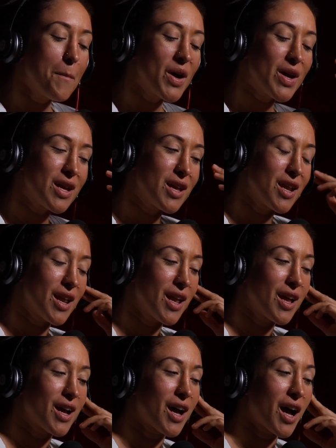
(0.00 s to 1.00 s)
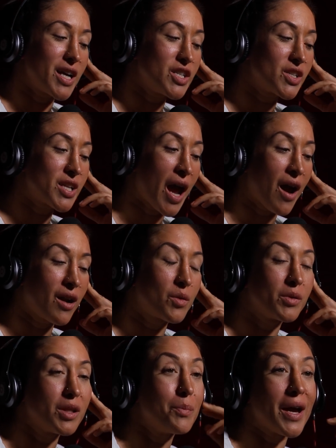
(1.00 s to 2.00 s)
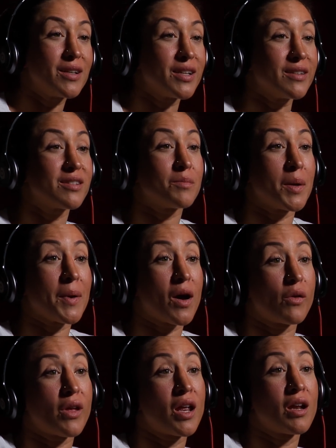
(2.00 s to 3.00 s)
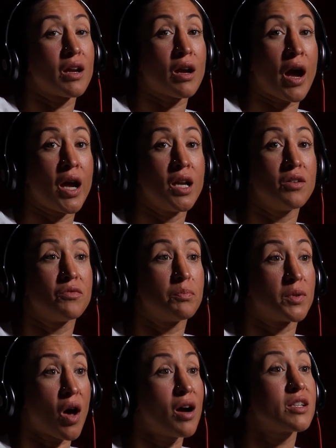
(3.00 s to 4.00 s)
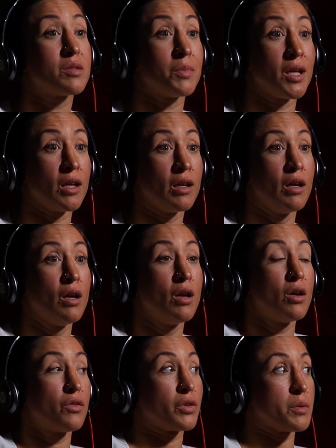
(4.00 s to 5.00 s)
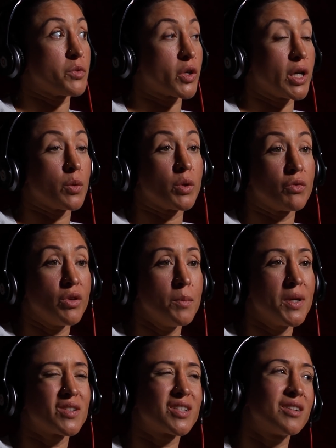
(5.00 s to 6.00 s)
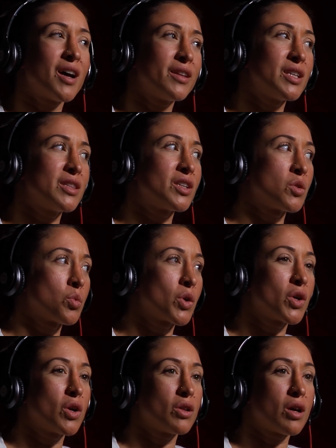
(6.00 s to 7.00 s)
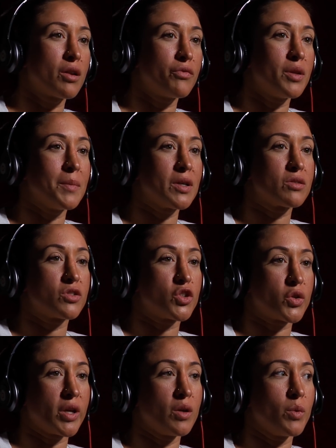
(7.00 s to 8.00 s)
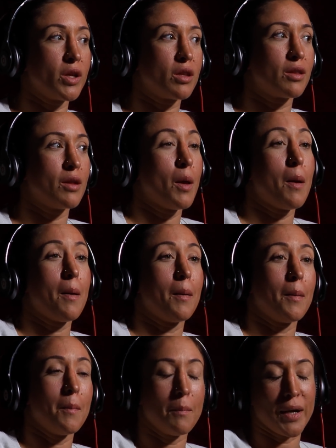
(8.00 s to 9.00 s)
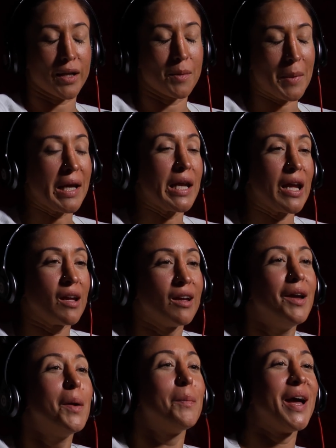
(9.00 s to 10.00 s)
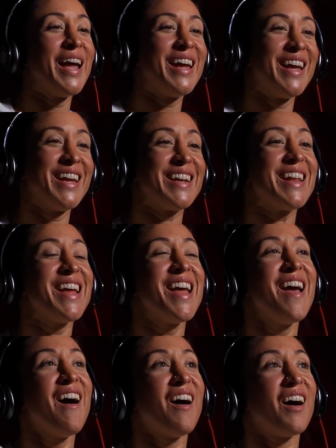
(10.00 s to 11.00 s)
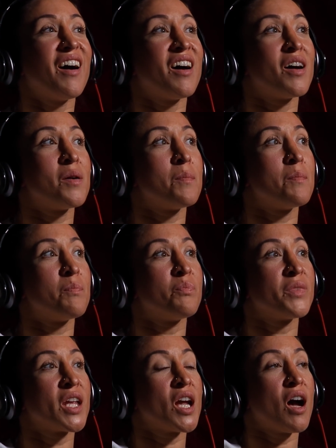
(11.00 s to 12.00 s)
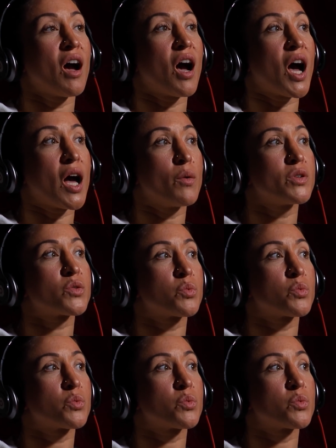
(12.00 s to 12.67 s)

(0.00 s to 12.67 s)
But I just had a really bad taste in my mouth, and it kind of blocked me from training with females. And not that there were a lot of females to train with back in my day, but I was